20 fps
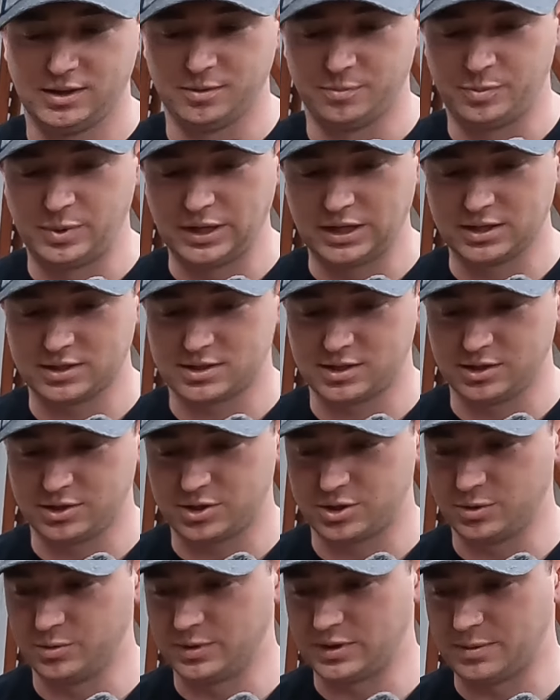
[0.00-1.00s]
biggest
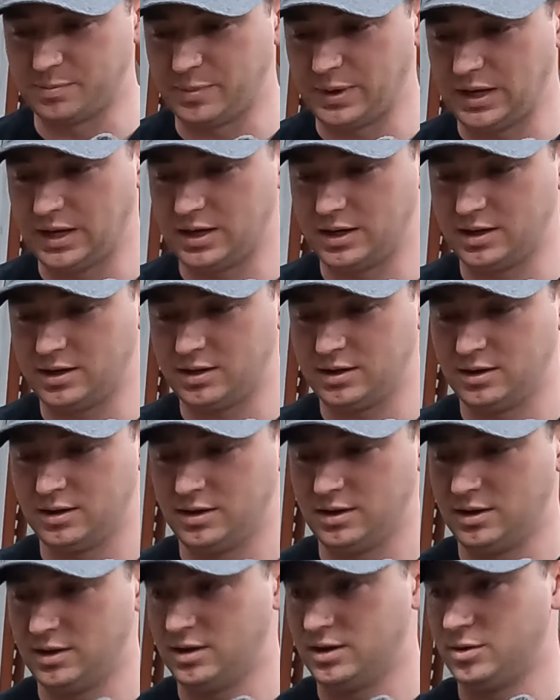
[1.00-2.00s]
issue with the bend.
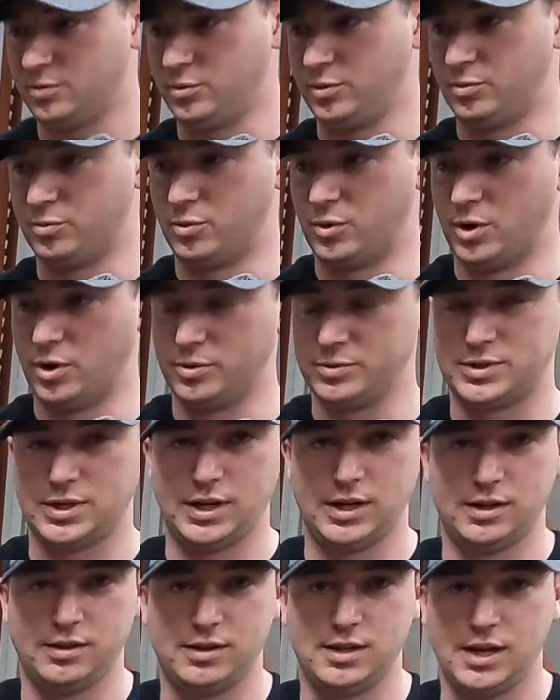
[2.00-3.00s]
We
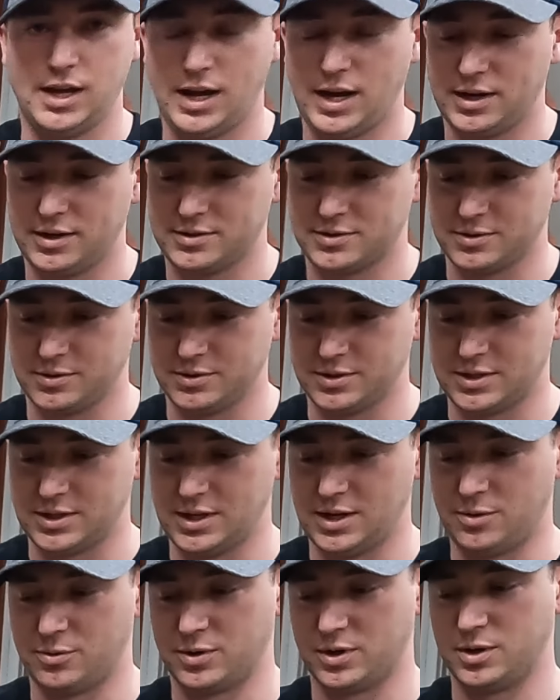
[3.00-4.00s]
rotated the axle so
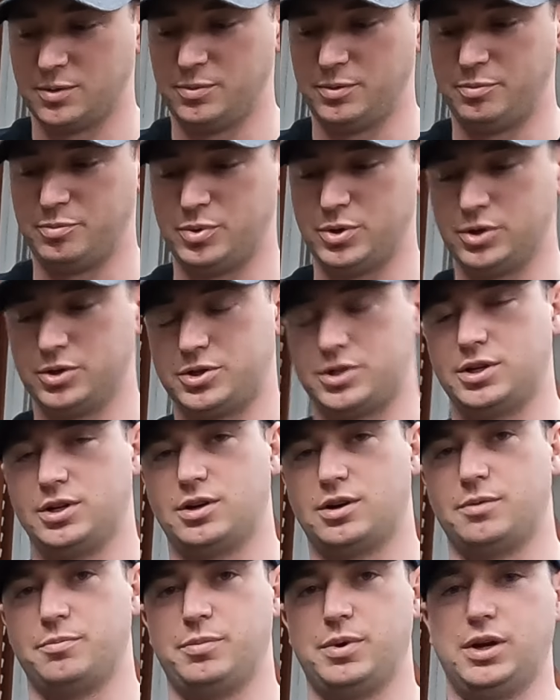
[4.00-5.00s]
that we're going to be pushing
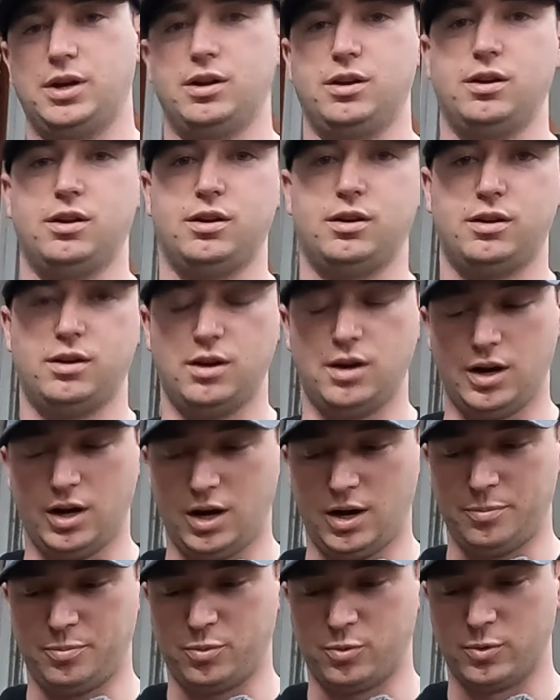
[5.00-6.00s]
our bend
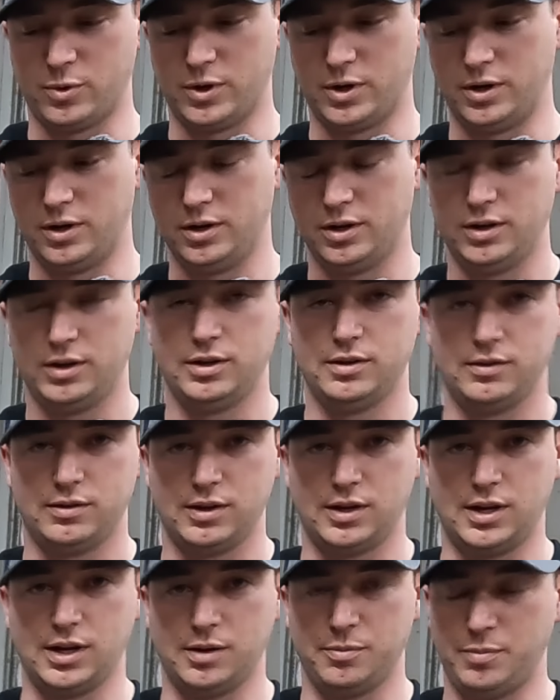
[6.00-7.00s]
upward
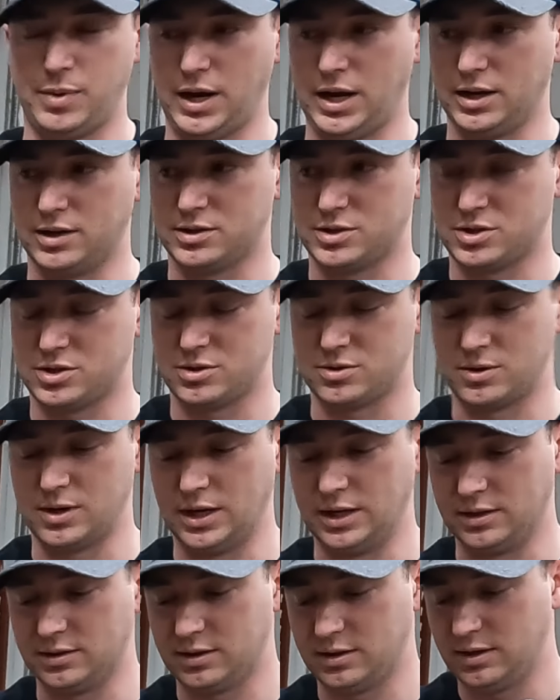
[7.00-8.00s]
to get it back
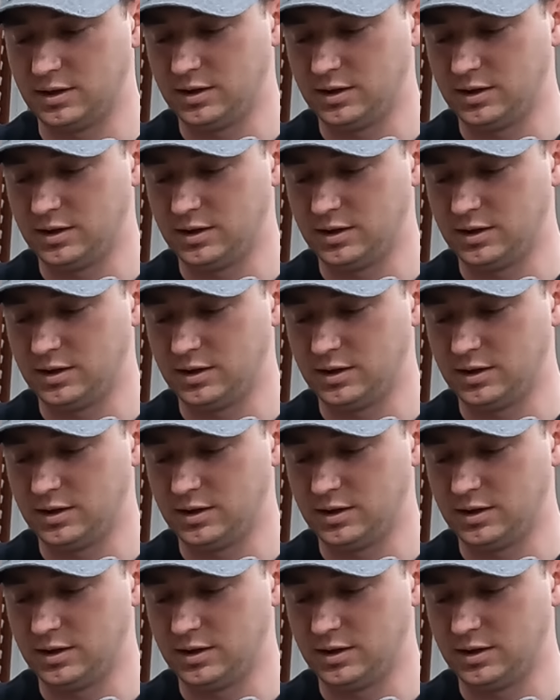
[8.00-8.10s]
straight.